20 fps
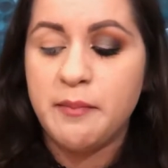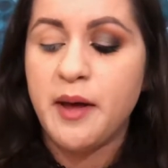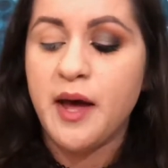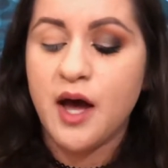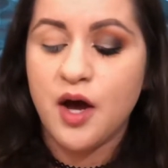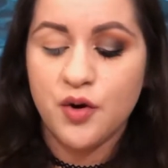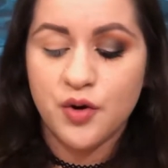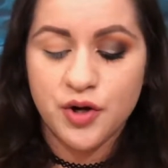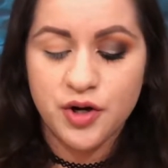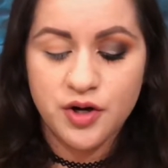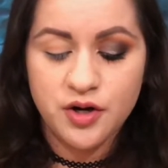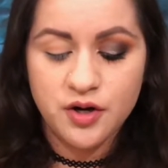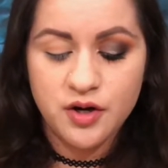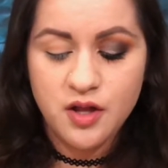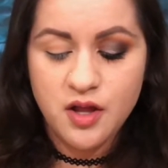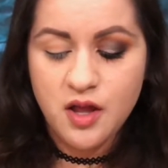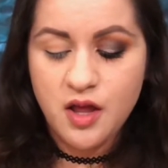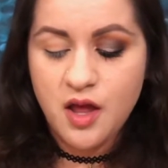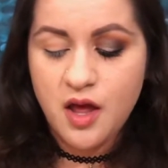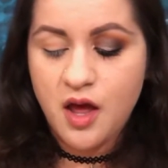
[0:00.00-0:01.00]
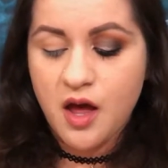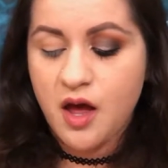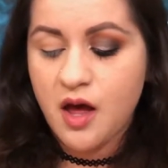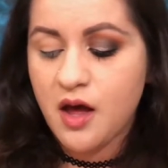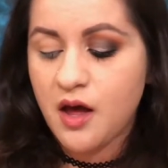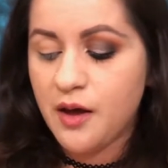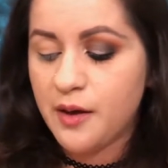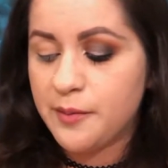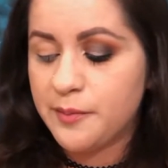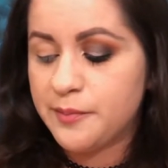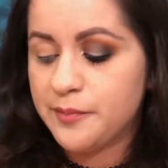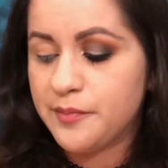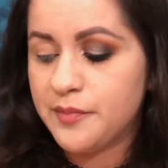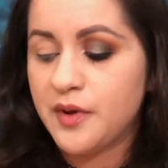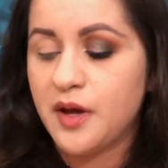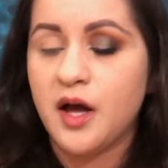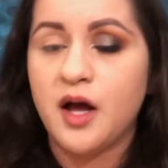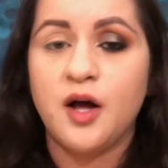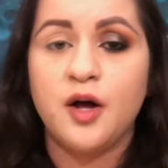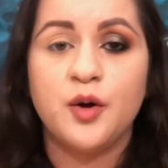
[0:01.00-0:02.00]
powder.
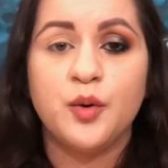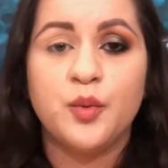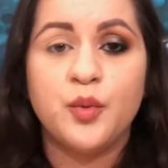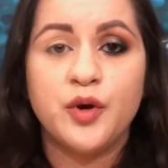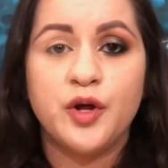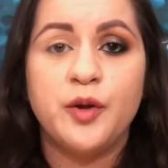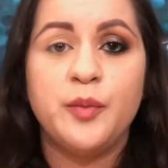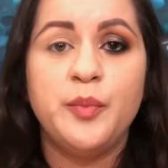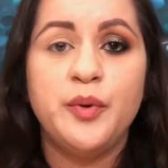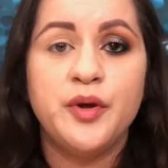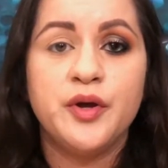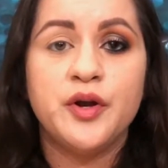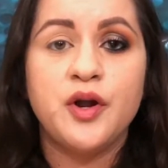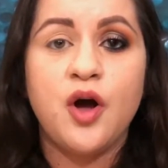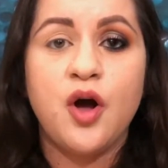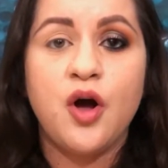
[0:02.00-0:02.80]
I will put